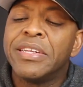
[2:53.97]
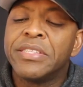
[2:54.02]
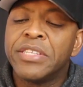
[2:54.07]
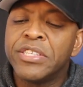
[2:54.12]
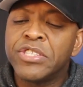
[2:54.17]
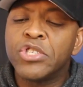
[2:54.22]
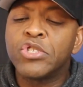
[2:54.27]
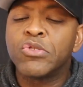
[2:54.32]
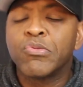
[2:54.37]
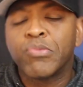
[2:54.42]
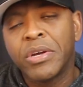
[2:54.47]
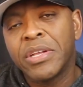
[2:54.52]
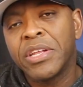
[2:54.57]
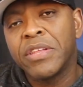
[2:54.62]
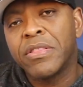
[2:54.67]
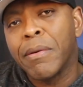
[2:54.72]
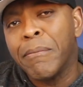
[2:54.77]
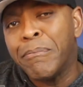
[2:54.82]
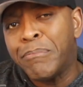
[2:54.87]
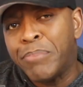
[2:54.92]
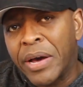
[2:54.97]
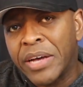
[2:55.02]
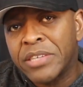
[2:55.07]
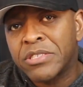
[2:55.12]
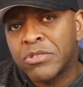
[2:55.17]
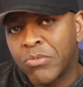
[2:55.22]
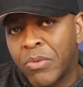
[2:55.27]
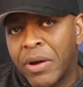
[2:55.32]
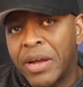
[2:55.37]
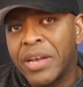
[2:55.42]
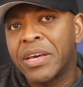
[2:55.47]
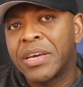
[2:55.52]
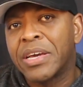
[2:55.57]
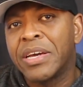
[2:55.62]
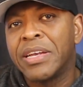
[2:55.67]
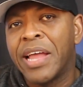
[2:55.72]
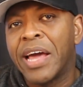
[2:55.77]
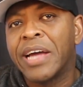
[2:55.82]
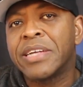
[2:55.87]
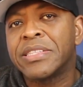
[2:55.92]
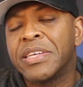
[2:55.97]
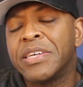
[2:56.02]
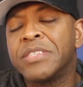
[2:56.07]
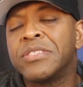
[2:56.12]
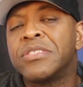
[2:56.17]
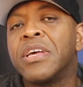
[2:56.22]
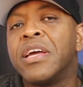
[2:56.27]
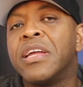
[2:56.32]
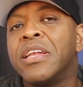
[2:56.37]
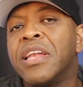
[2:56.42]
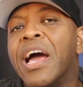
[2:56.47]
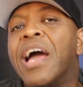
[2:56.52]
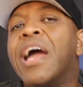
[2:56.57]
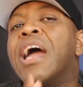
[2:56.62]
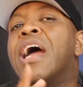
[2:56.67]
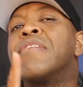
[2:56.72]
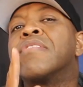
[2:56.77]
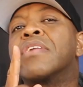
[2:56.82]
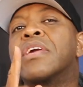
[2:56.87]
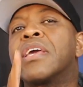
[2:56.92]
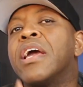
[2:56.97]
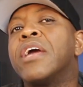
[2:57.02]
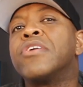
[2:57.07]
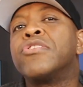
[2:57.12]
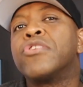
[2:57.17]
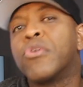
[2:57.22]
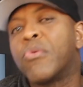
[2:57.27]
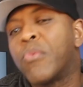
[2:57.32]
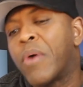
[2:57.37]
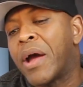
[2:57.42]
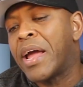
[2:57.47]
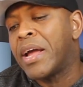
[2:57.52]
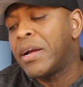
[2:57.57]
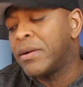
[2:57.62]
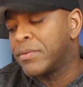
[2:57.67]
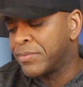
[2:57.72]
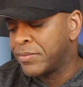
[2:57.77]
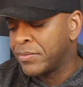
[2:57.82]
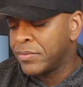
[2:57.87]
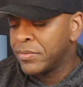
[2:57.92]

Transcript: This is really the best way to connect this and not have it get in your way.